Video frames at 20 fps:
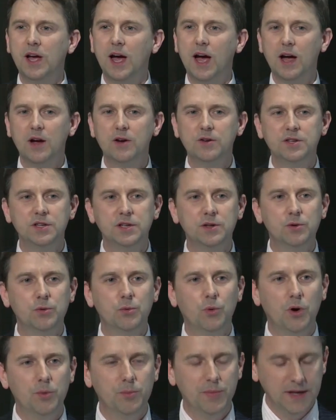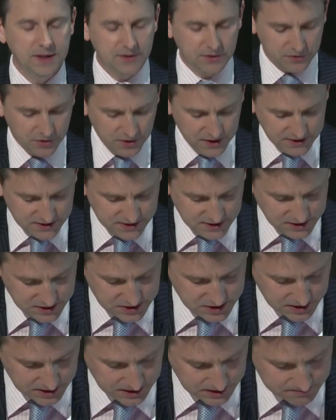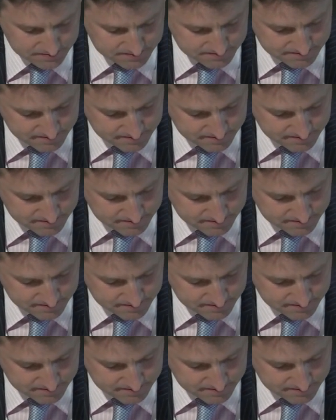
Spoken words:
How do you know what makes great teaching?